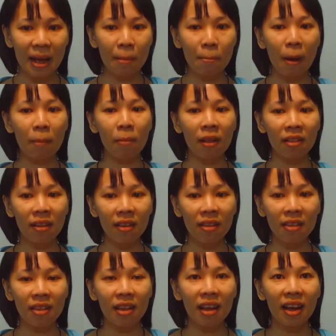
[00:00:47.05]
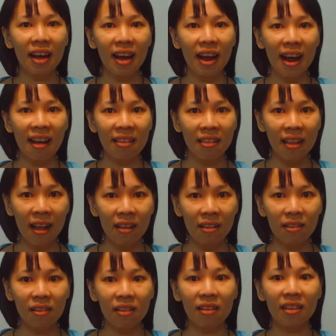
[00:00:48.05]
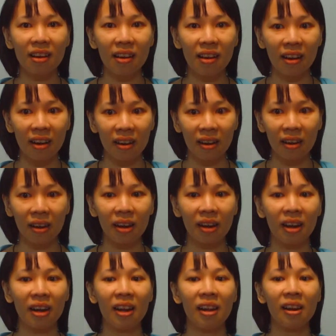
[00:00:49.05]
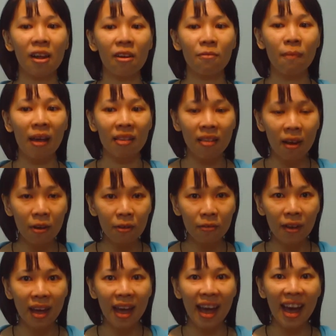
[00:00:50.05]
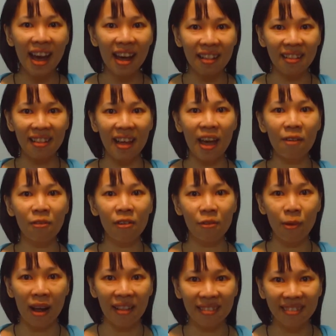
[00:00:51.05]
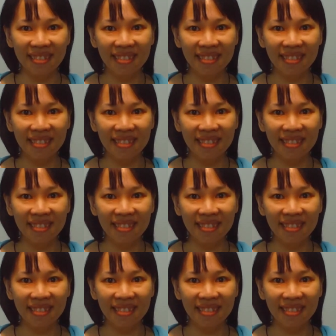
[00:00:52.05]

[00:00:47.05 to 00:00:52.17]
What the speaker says: By practice, I start love myself and everyone.